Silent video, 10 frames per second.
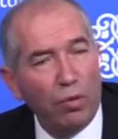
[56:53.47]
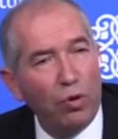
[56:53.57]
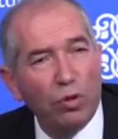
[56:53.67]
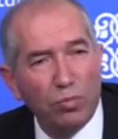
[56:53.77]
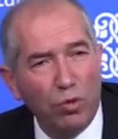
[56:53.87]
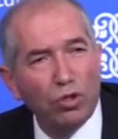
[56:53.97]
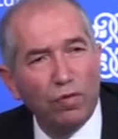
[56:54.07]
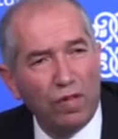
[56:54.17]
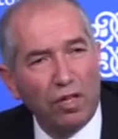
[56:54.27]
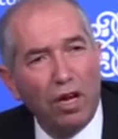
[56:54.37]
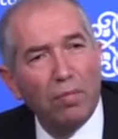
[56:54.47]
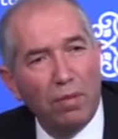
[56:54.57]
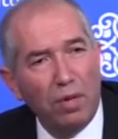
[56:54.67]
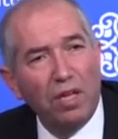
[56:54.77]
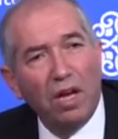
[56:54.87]
because most of the time
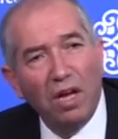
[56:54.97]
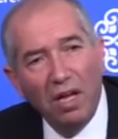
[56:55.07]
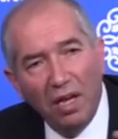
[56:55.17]
the media